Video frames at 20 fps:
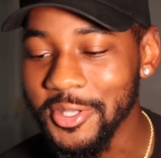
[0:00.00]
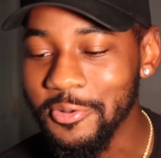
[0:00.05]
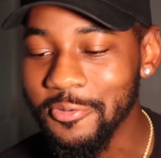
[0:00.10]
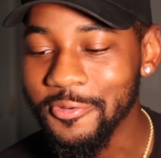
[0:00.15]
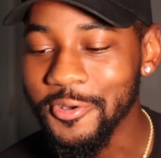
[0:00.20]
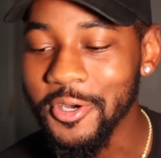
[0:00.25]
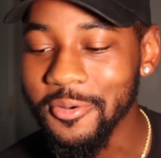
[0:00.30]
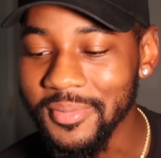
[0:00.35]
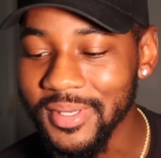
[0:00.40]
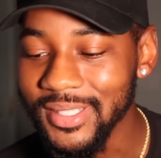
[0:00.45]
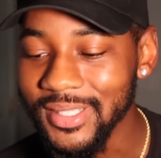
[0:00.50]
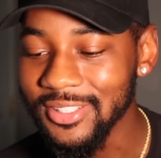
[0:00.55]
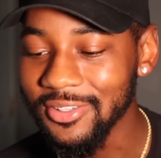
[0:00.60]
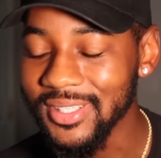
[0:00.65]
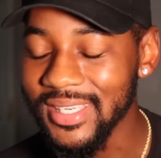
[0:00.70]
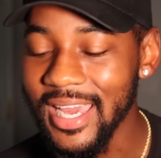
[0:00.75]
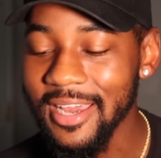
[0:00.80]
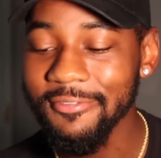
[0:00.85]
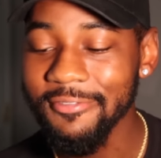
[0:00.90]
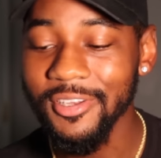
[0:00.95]
You feel me? So
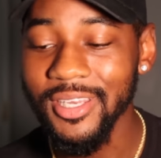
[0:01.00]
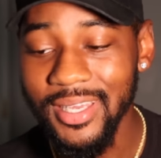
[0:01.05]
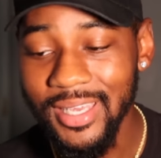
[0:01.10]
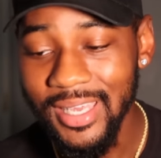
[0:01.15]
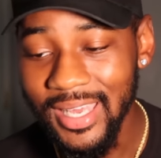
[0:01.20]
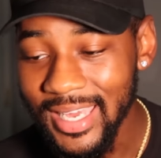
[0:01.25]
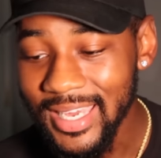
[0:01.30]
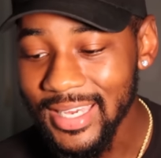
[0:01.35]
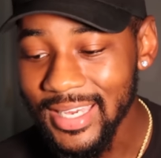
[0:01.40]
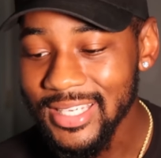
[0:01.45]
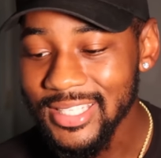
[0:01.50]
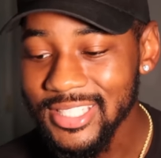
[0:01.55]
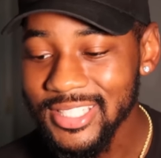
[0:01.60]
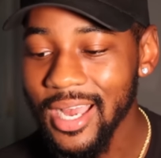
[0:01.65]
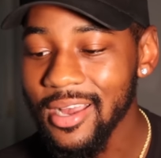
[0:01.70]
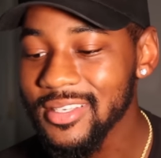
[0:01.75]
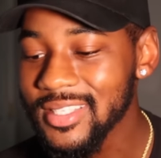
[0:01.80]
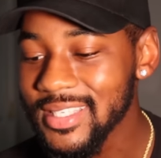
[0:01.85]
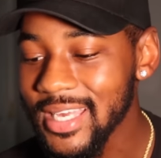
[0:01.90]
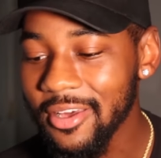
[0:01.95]
definitely,
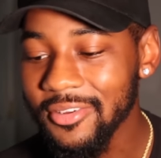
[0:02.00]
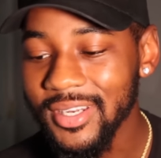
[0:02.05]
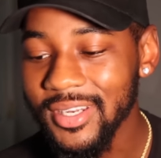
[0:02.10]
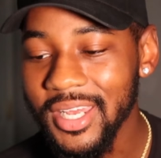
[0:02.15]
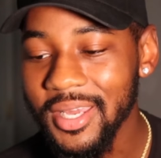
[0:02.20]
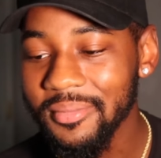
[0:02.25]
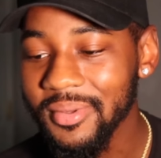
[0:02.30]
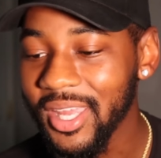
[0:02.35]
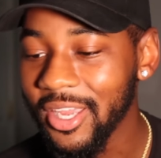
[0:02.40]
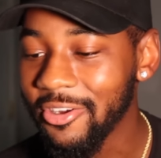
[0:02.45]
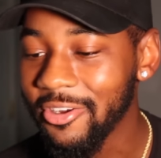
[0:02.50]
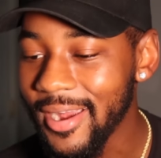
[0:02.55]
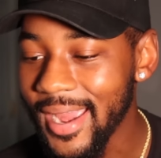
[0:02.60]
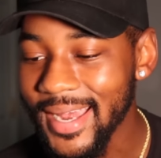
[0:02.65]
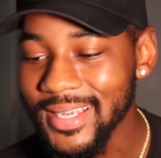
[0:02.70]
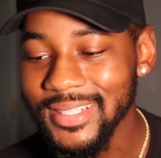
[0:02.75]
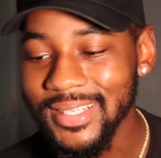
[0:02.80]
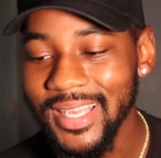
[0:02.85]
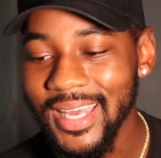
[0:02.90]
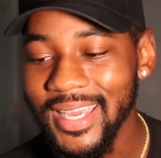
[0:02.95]
shouts out to them.
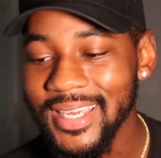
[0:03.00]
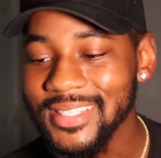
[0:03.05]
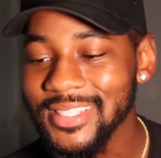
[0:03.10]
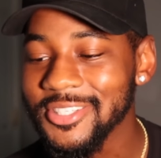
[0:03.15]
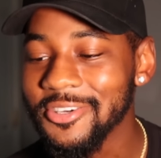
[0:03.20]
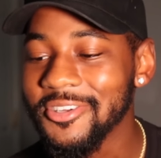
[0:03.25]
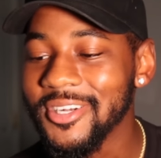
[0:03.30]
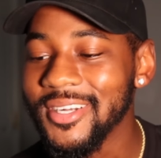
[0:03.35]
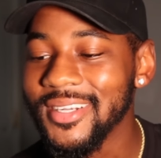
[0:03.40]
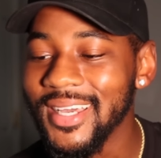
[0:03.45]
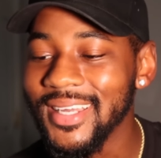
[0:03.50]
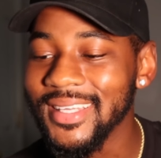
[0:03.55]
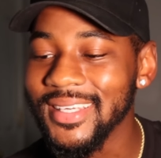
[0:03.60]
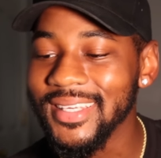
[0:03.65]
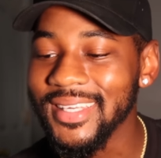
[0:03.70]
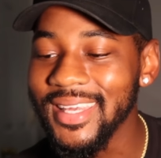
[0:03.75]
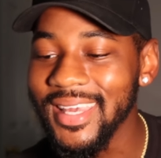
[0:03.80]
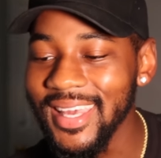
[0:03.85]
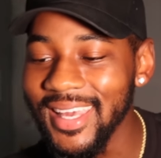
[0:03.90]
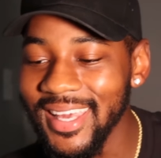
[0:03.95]
Congratulations on another
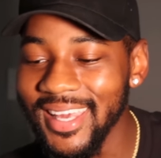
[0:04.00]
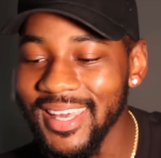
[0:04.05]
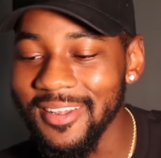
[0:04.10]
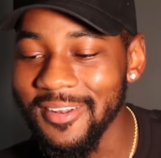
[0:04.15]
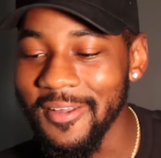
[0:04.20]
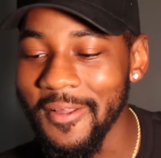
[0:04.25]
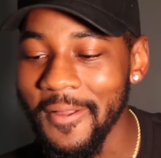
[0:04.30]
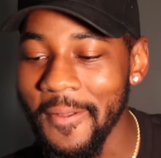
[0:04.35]
kid.